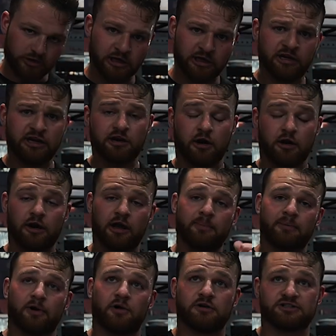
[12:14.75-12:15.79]
I need to hurry up
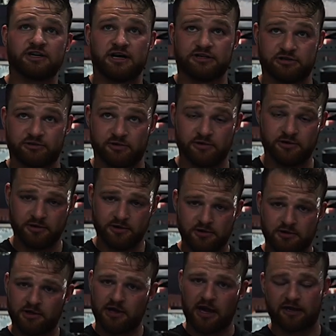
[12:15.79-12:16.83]
and go outside so
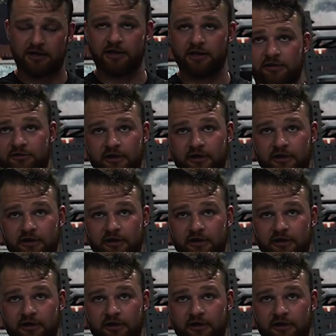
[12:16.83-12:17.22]
I can get a